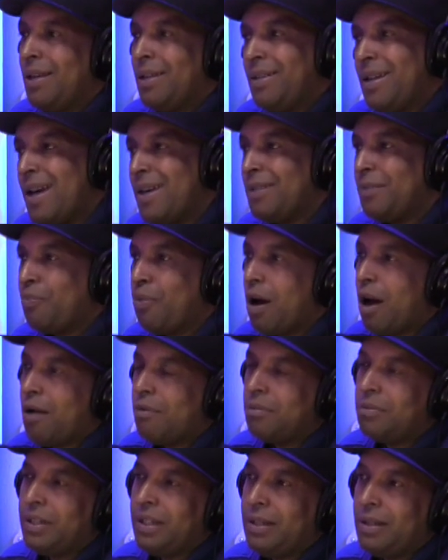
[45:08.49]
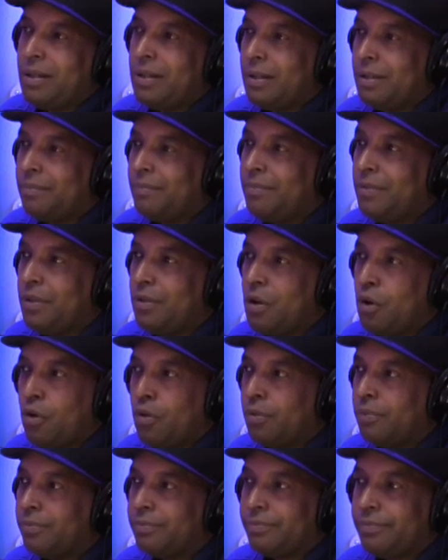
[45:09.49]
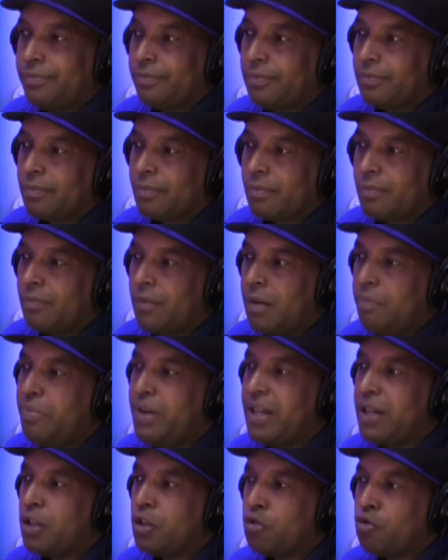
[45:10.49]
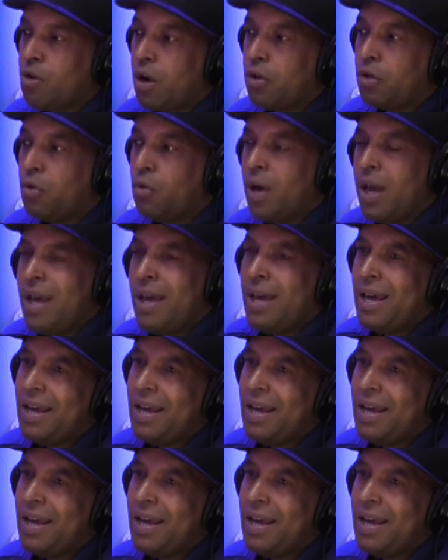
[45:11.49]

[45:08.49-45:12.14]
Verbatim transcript: that's probably the, you know, the biggest struggle.